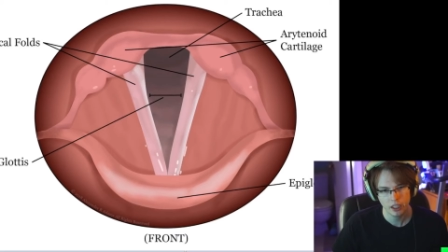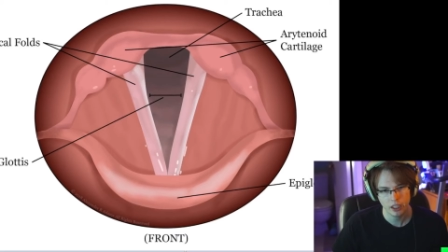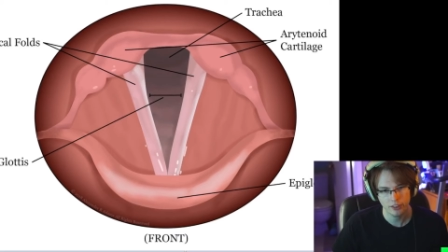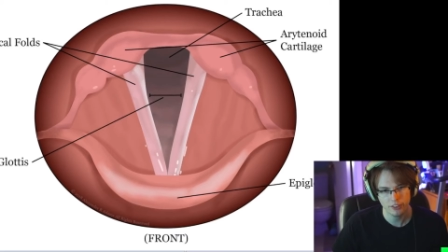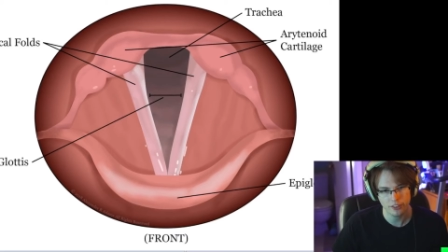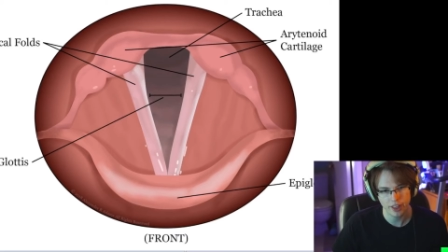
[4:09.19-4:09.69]

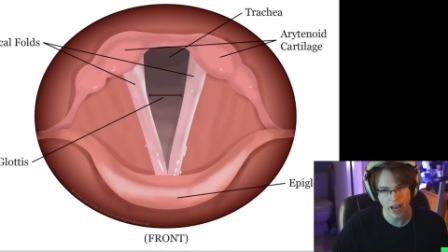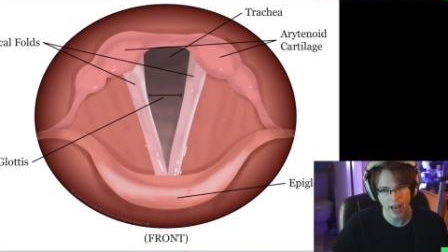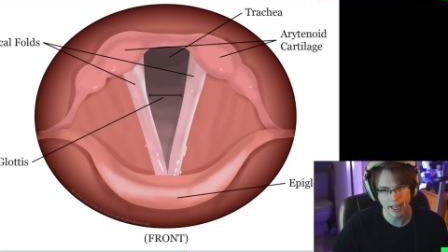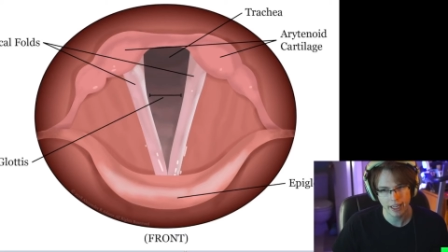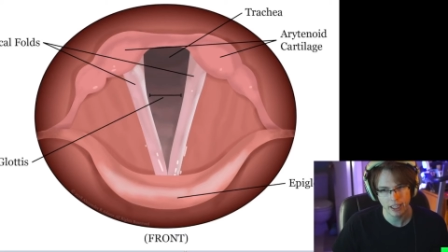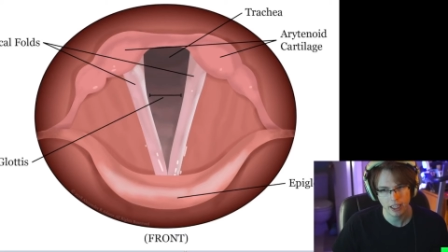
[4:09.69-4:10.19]
is
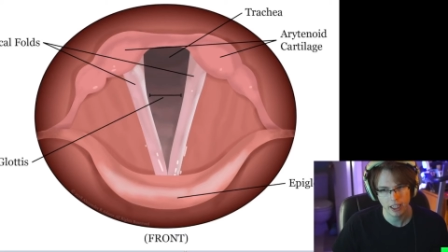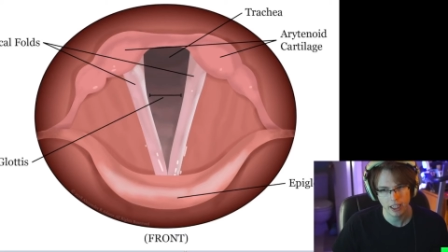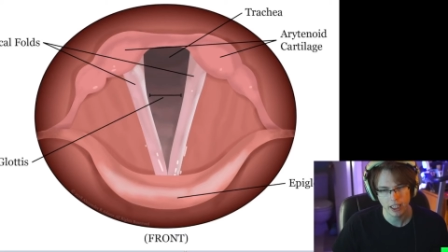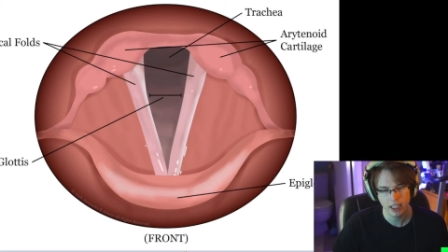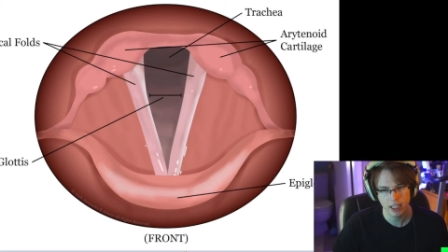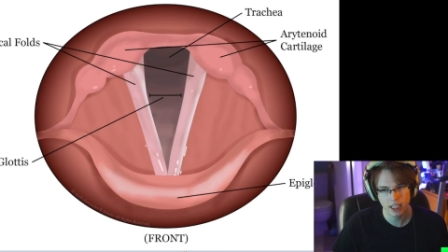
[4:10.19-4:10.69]
that
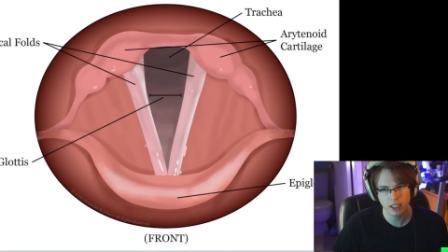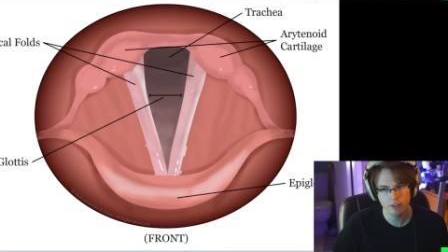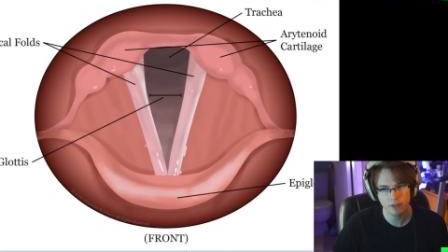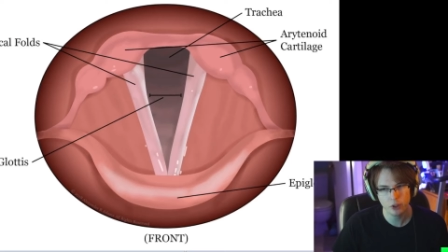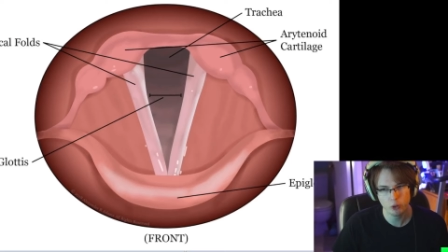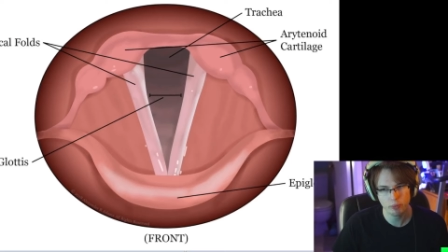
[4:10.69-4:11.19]

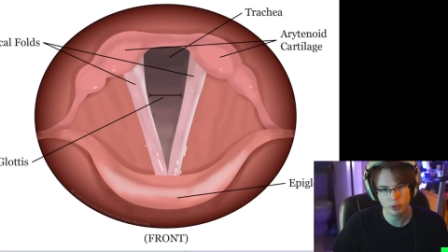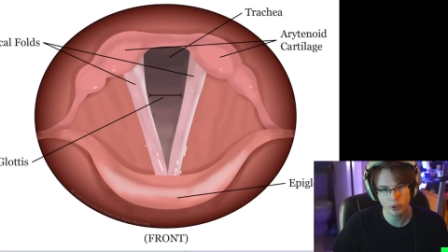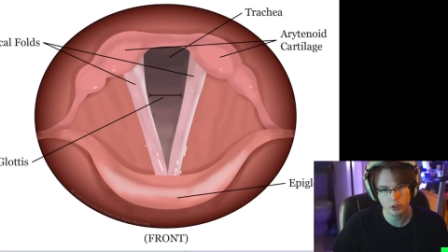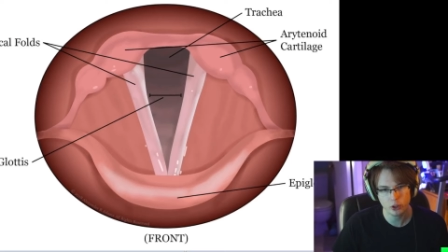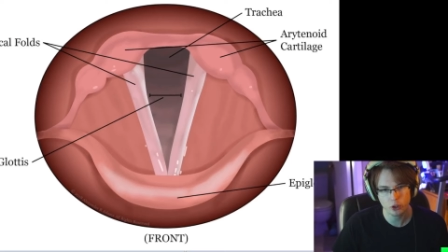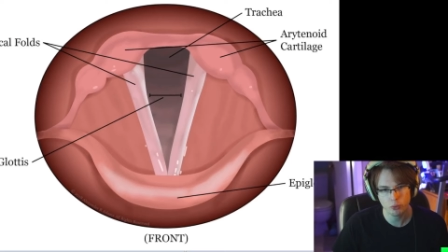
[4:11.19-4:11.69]
if you
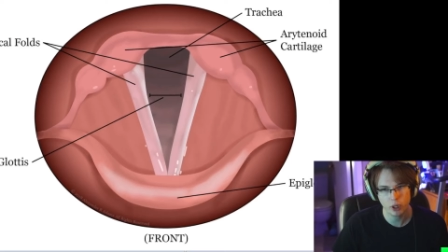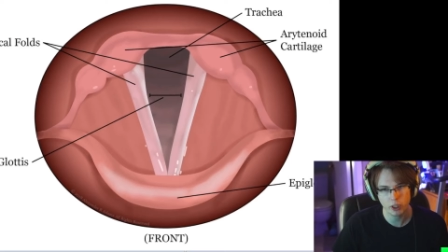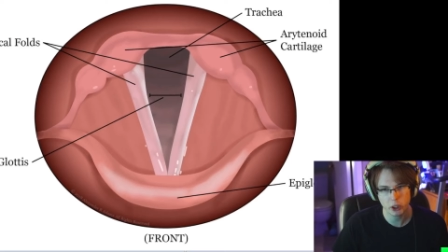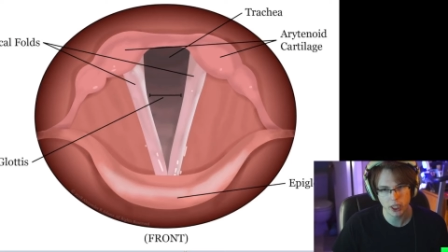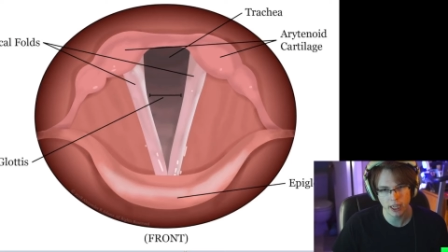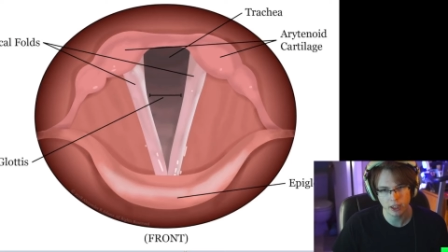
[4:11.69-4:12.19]
put too
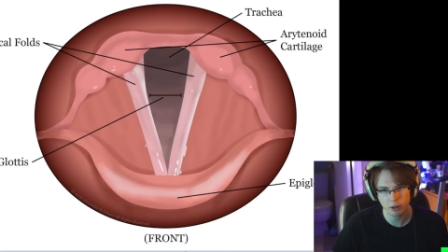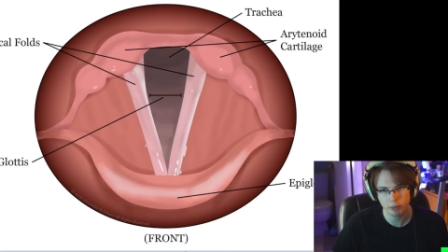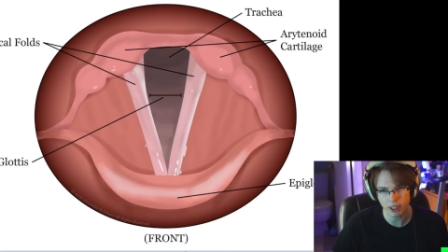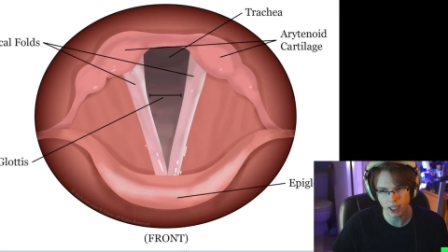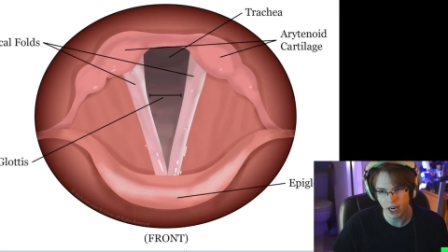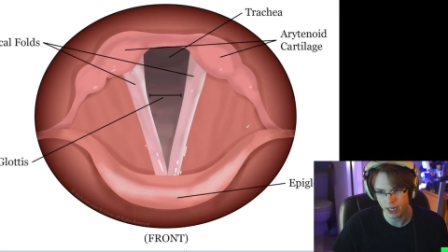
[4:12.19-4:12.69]
much air
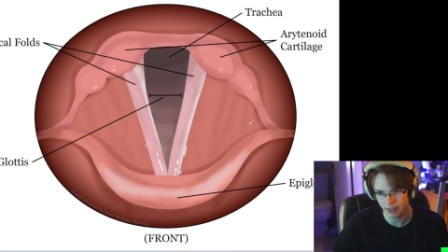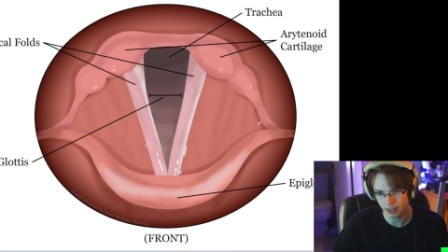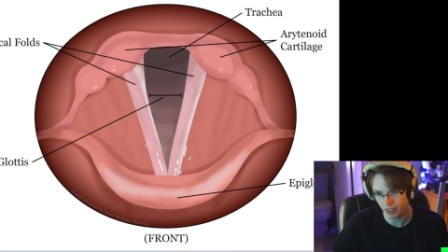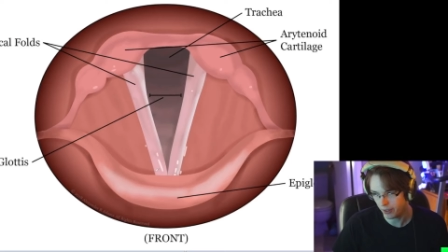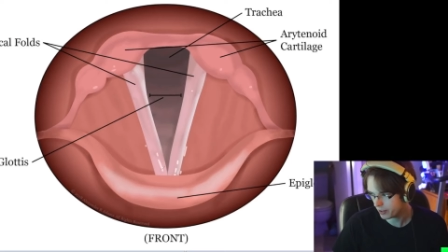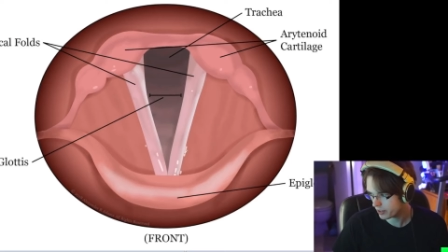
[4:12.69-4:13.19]
behind
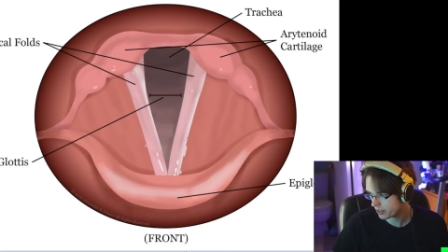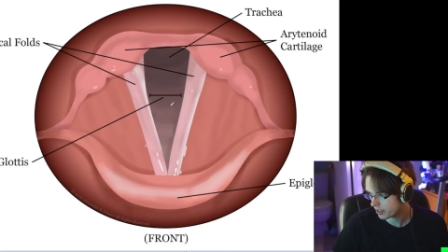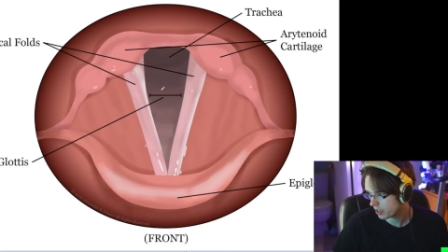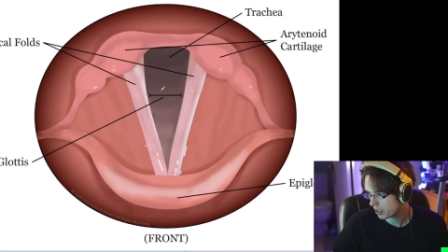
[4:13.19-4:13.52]
this,